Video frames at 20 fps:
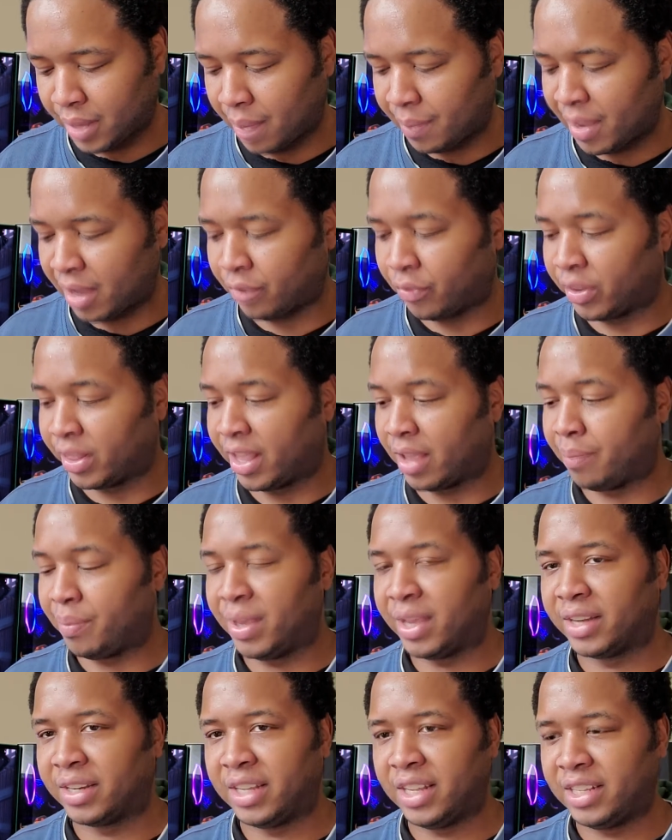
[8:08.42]
I'm not really a
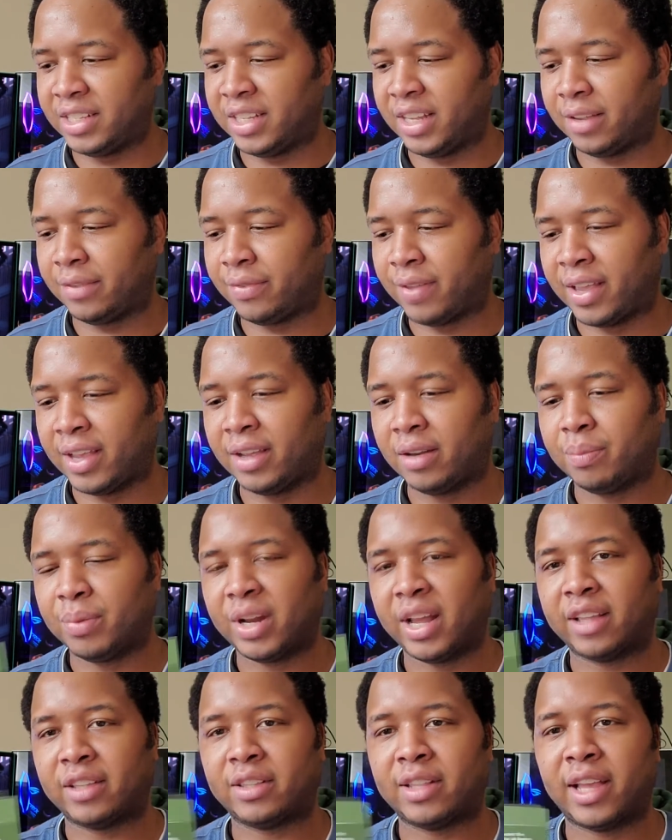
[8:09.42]
big DC fan,
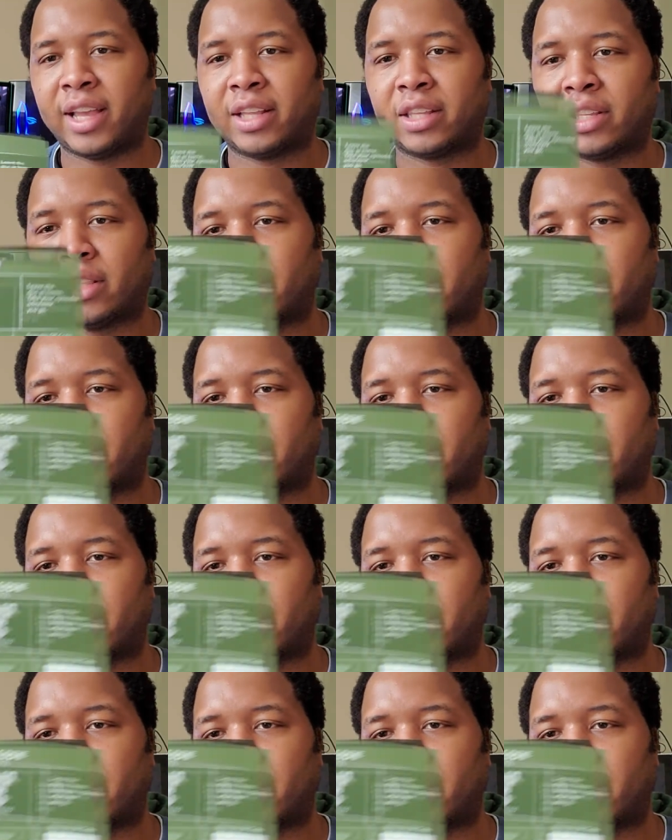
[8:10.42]
but I like